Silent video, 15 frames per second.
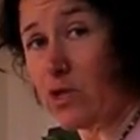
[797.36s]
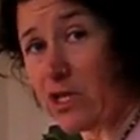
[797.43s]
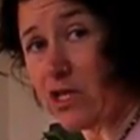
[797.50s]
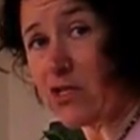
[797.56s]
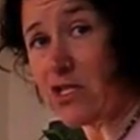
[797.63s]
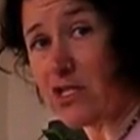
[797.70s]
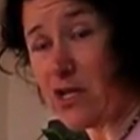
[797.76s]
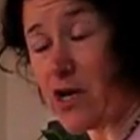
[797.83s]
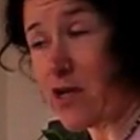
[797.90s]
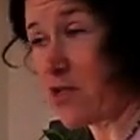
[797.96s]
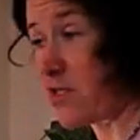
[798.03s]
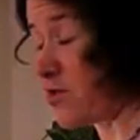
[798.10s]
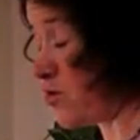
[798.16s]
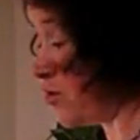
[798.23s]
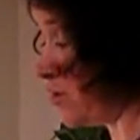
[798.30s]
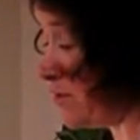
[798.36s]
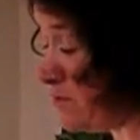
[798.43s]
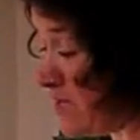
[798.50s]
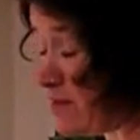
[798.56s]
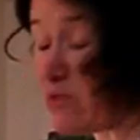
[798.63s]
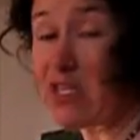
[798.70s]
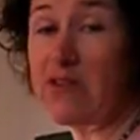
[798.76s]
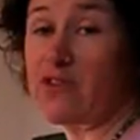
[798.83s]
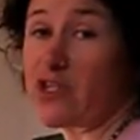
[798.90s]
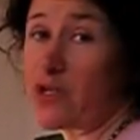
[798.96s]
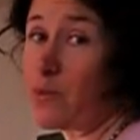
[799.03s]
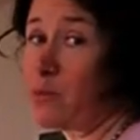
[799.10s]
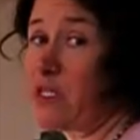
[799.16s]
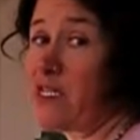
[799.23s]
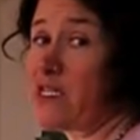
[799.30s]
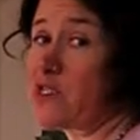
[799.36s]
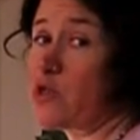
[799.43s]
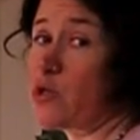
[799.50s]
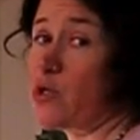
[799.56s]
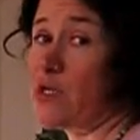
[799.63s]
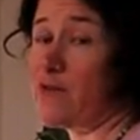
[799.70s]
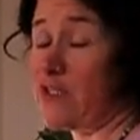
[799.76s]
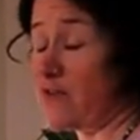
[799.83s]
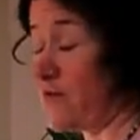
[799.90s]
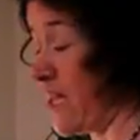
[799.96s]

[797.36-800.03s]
really good start on a story, maybe even a complete story if it's